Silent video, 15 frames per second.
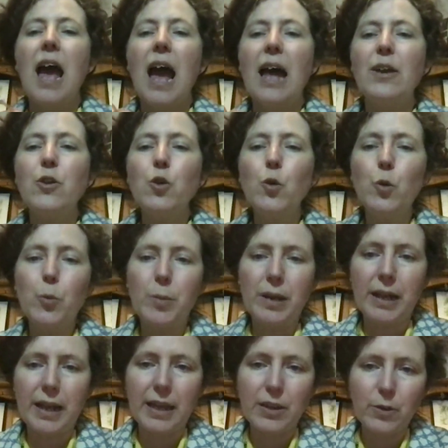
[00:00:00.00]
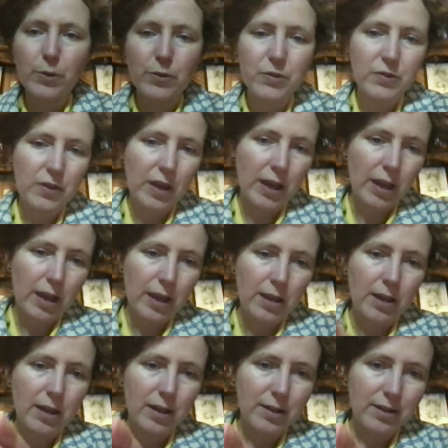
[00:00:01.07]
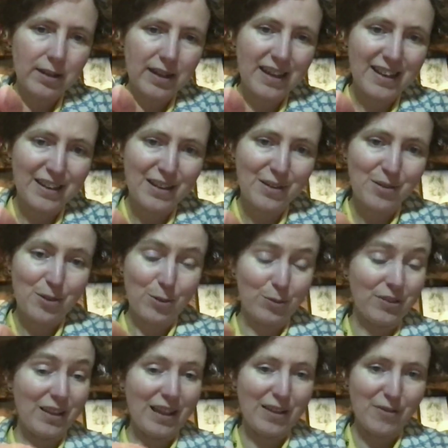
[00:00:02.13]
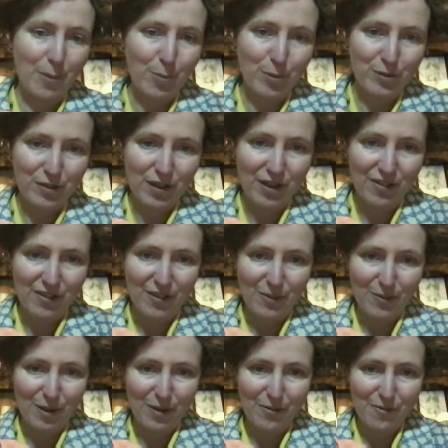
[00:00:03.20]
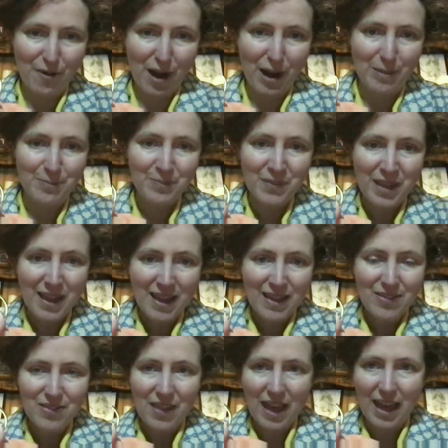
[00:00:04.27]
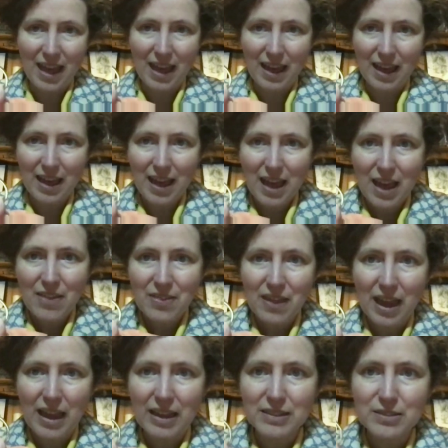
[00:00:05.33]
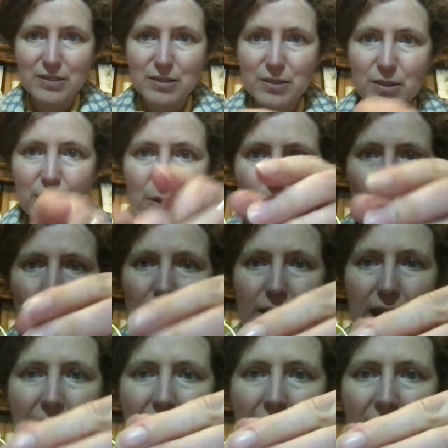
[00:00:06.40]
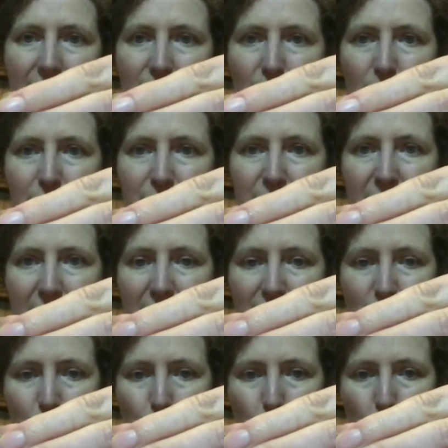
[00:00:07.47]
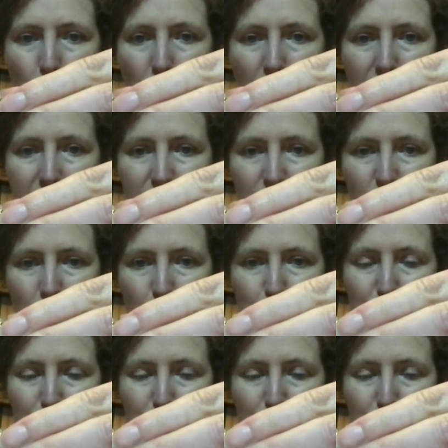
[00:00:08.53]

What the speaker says: And normally you'll see if I put her in the right frame there, that will often have a white gold